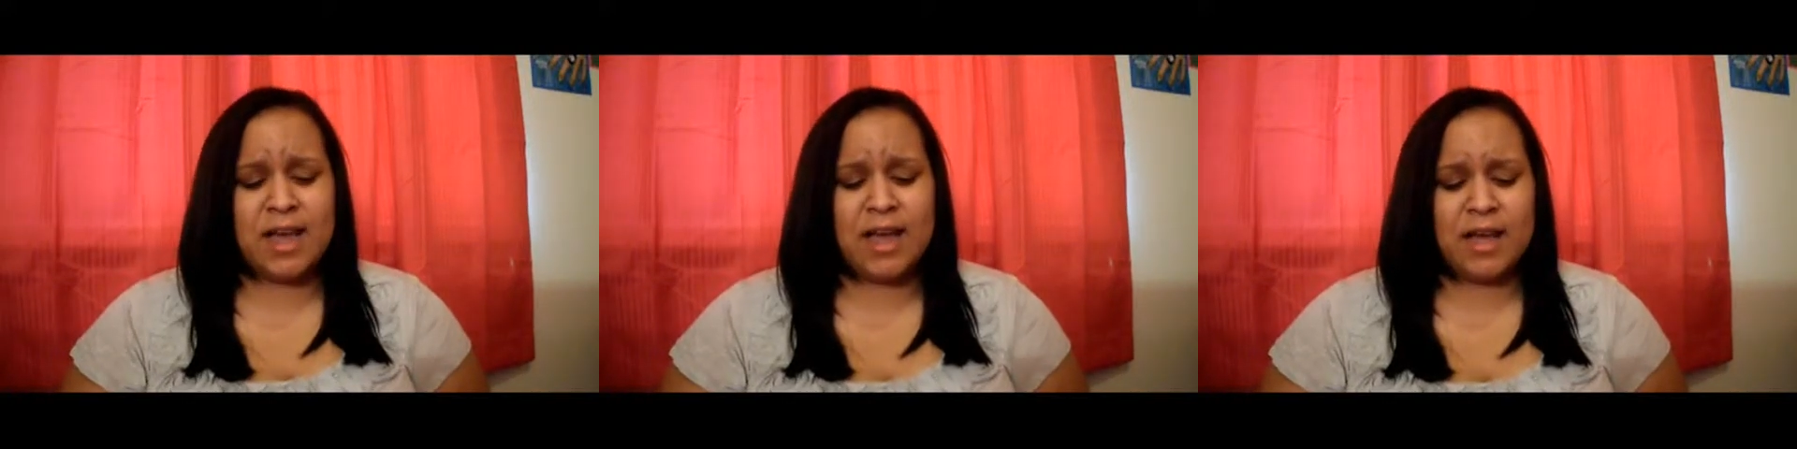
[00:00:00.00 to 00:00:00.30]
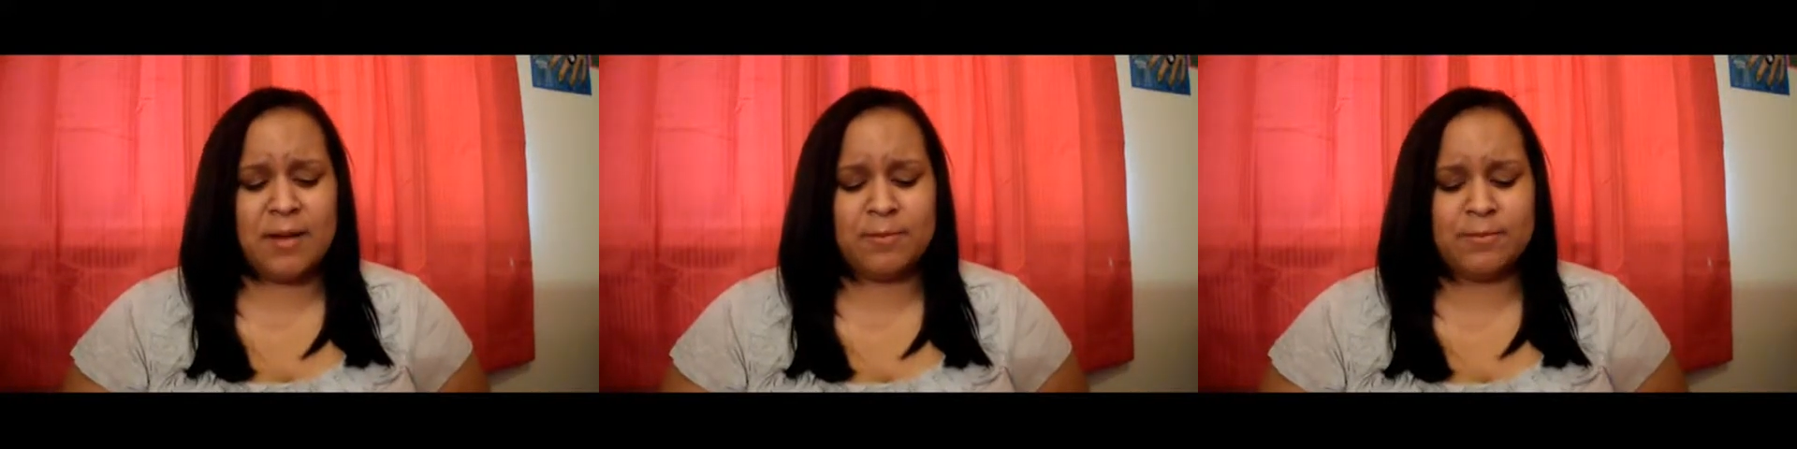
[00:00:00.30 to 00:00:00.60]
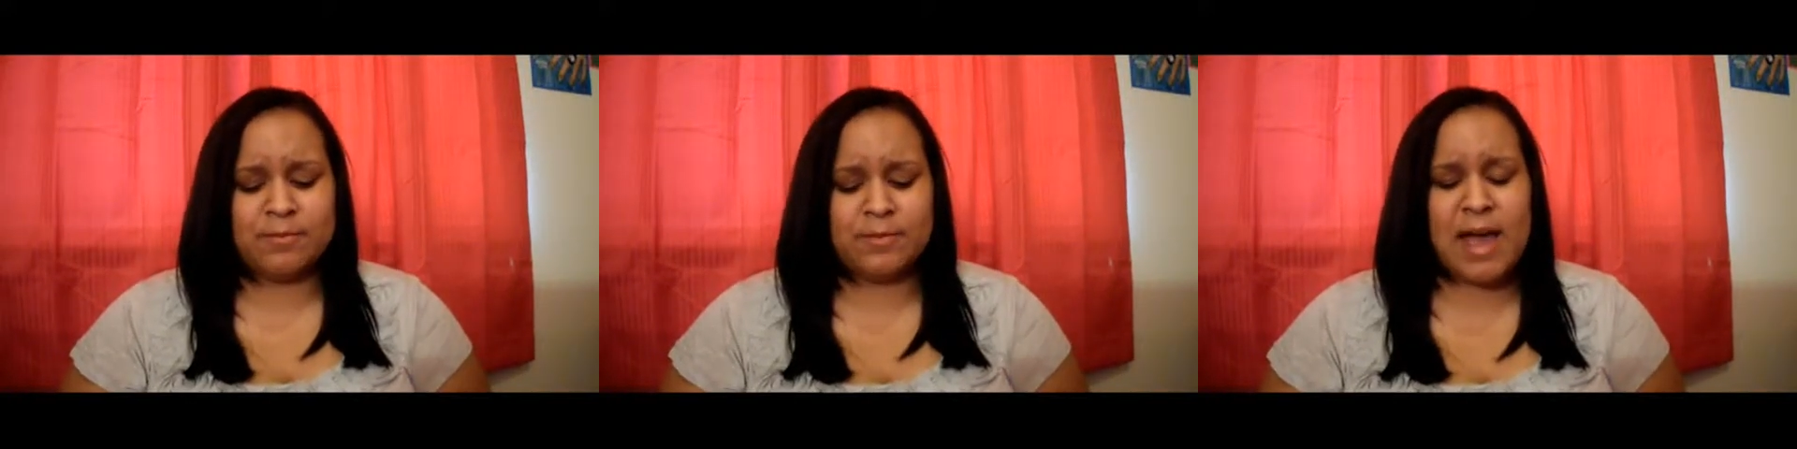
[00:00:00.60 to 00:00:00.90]

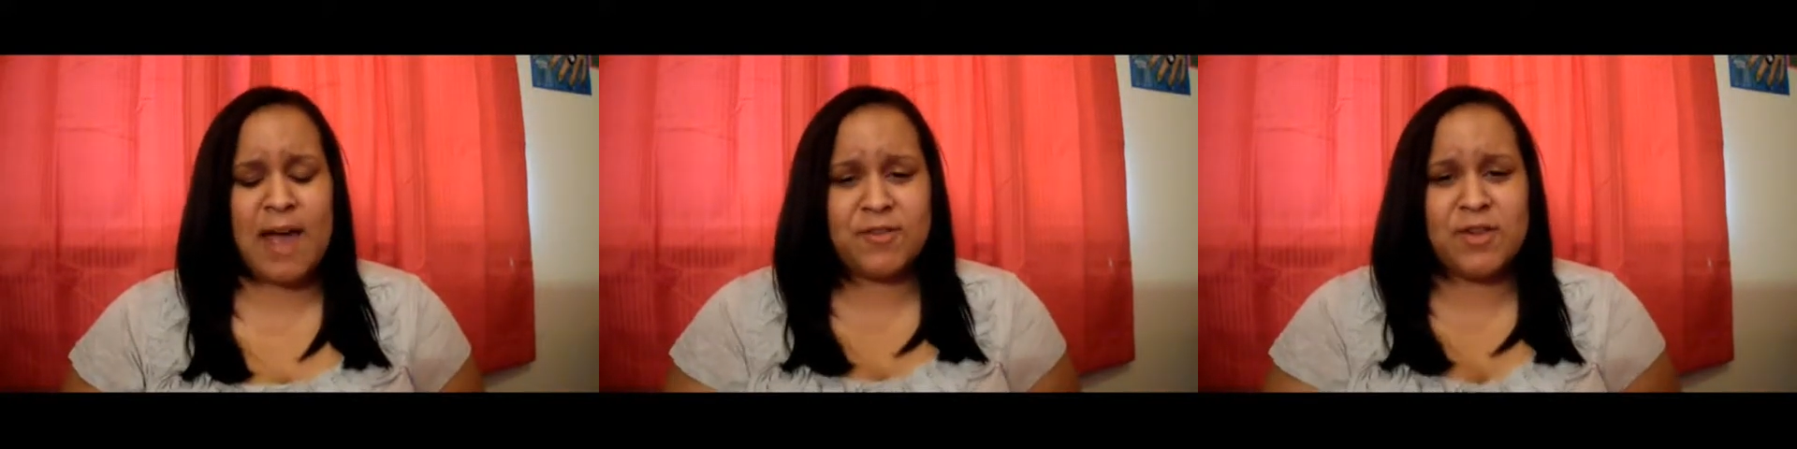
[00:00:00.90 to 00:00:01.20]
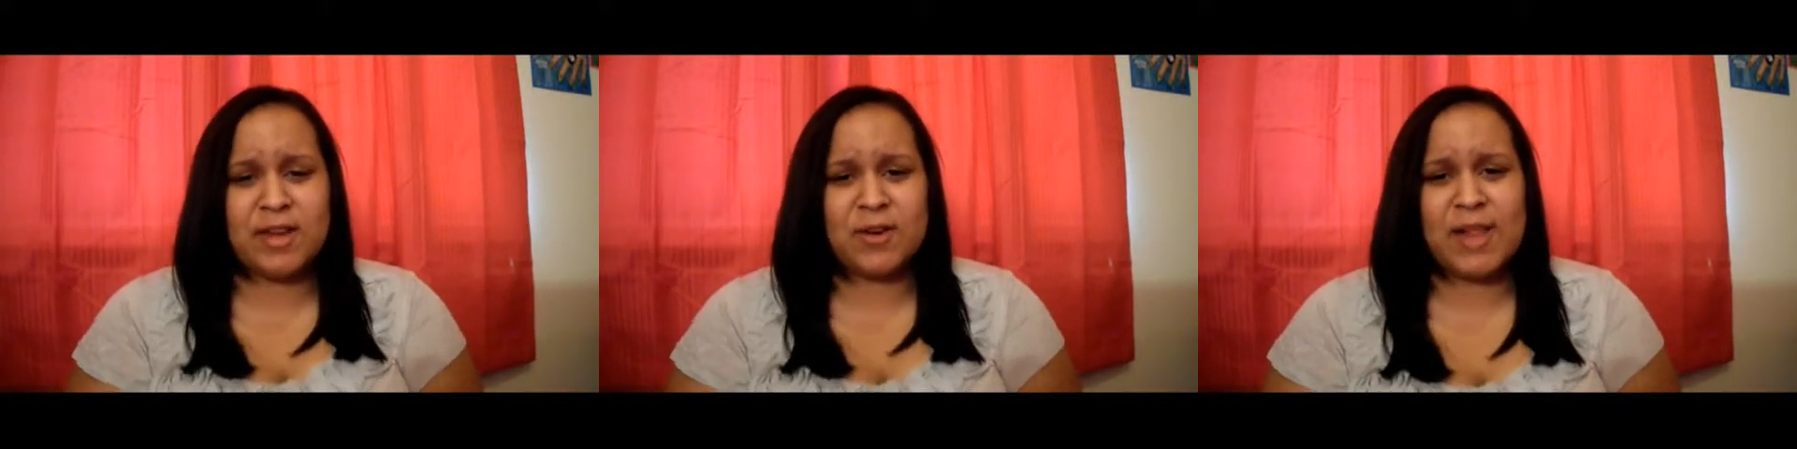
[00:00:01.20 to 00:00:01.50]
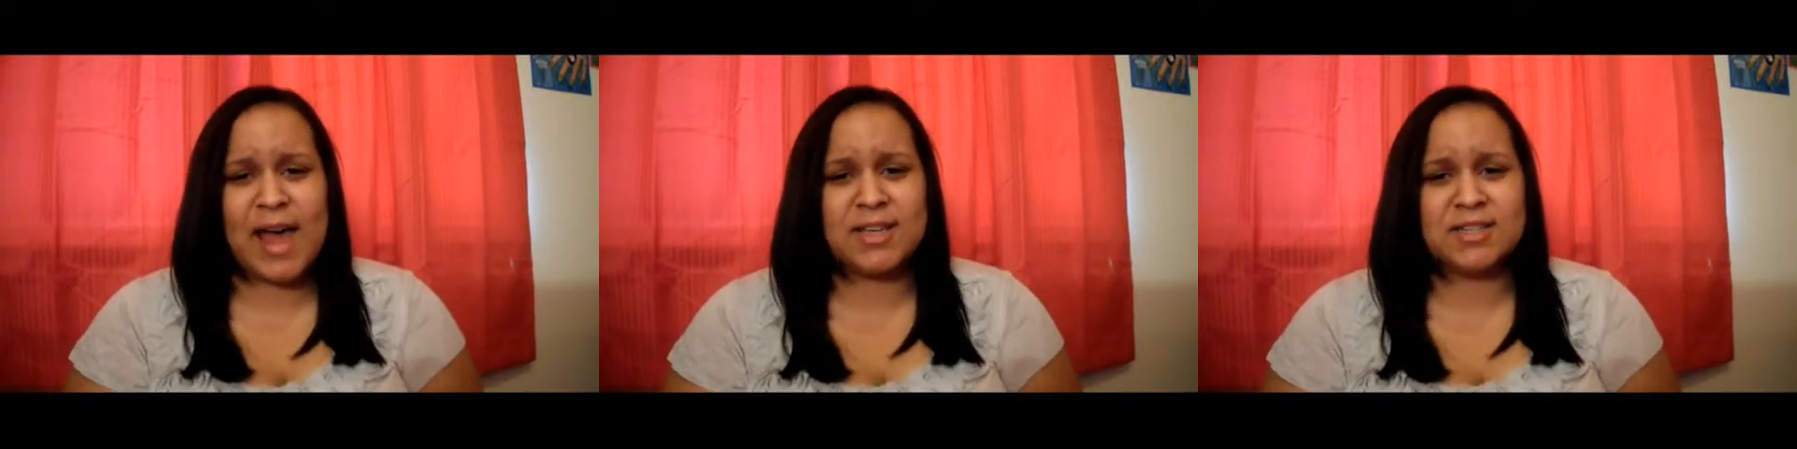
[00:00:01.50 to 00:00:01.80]
after you get a
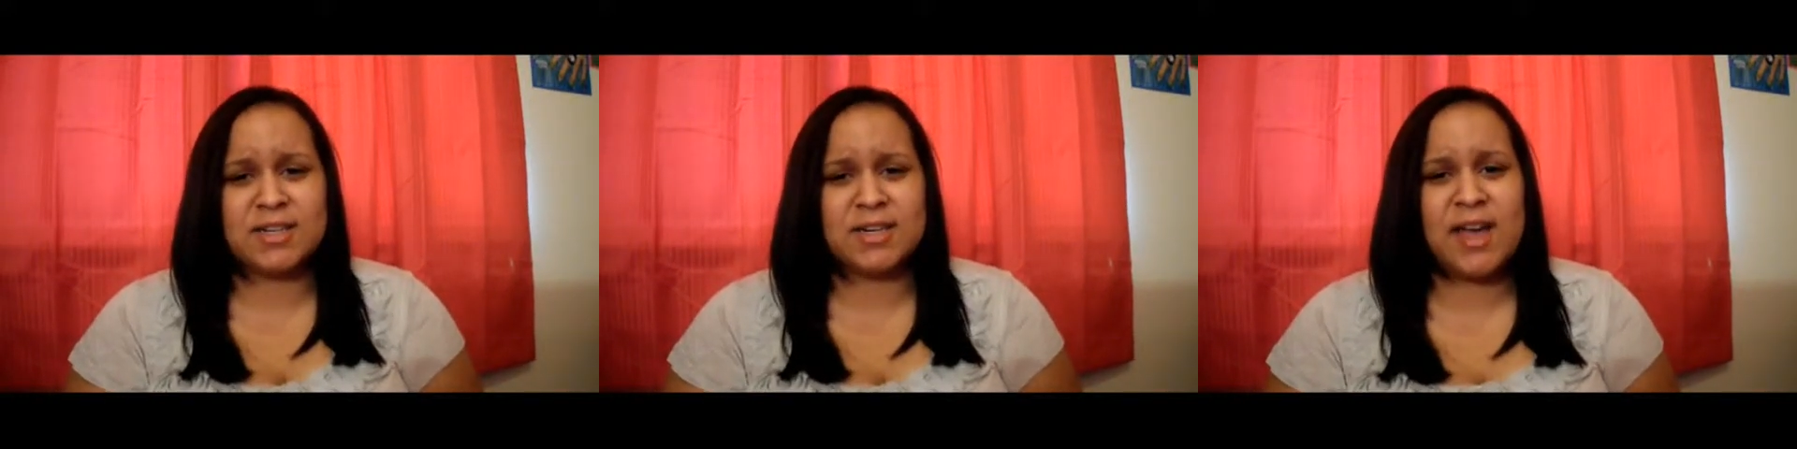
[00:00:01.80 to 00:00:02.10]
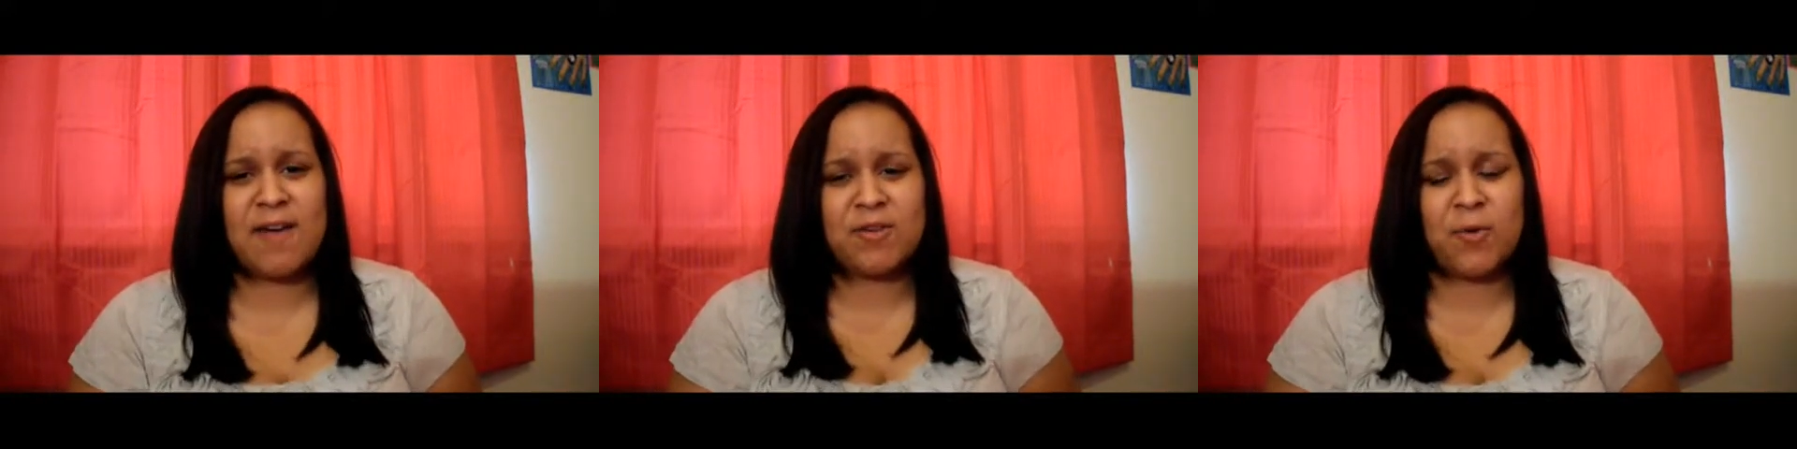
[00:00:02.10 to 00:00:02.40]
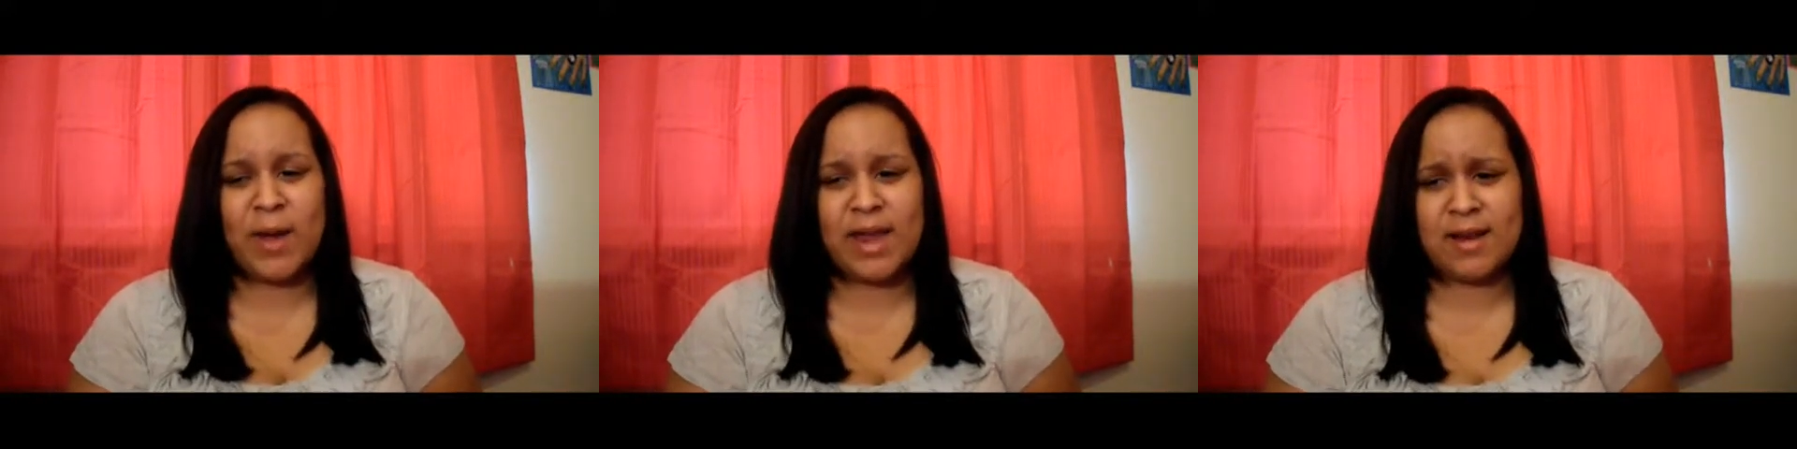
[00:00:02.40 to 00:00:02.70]
relaxer, you have to
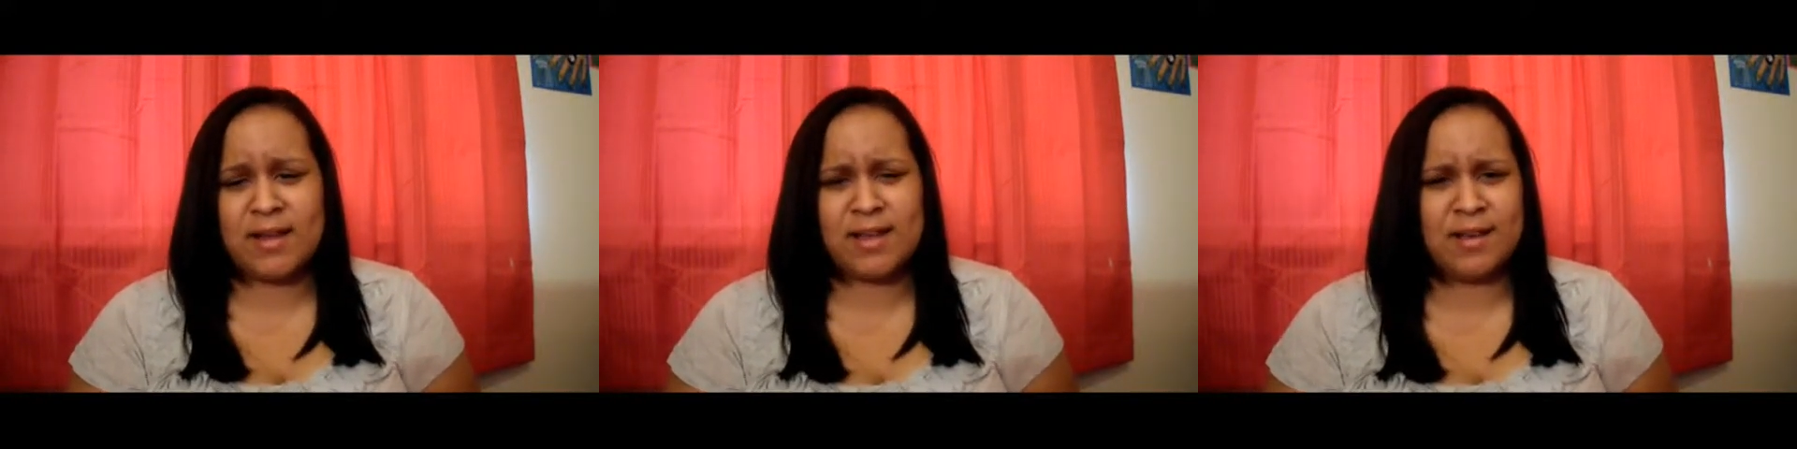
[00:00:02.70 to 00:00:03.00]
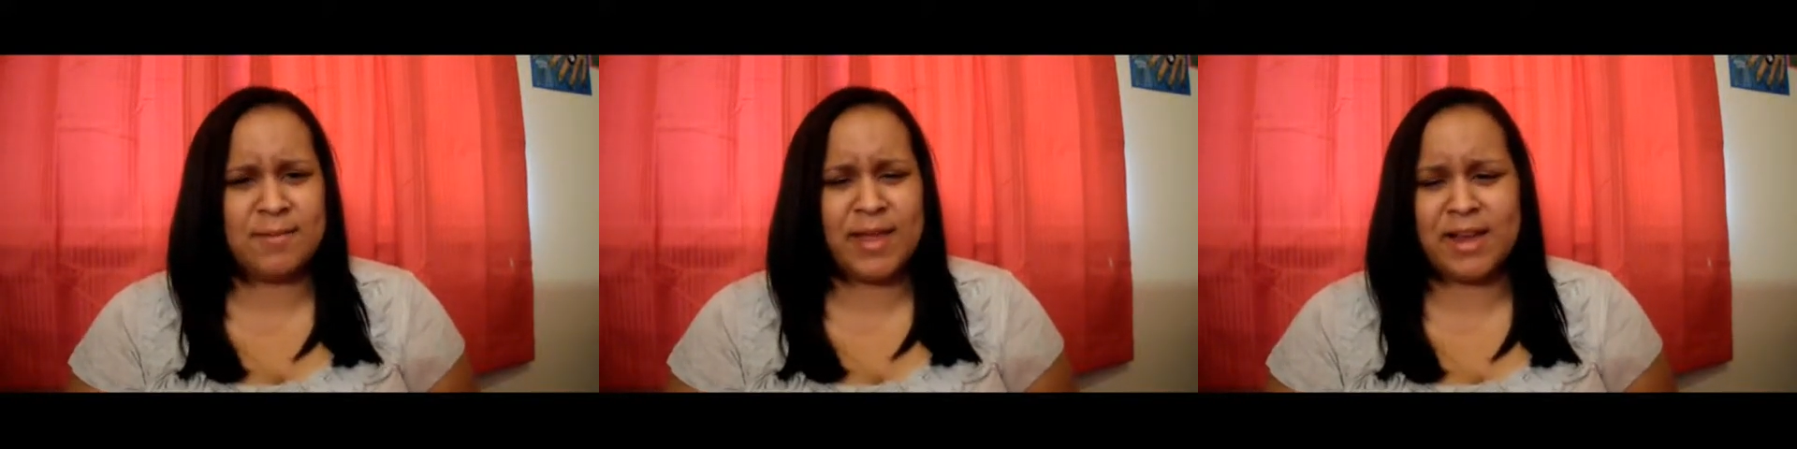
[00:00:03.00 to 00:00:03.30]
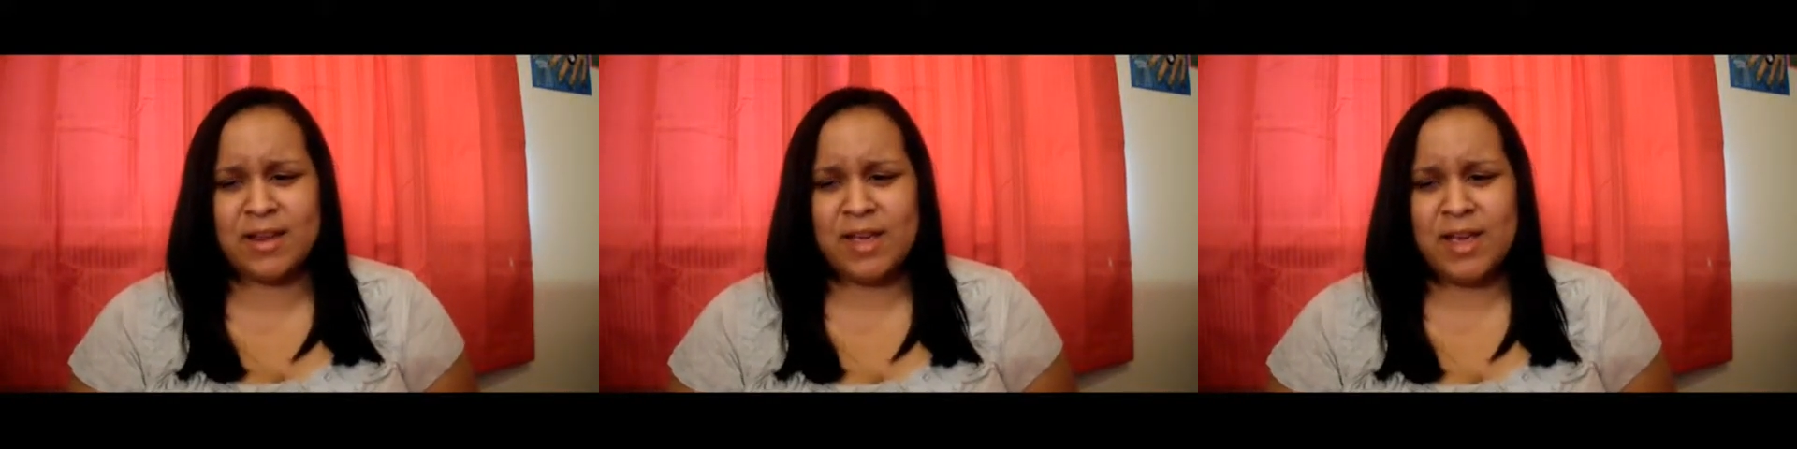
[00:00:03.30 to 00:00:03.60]
wait like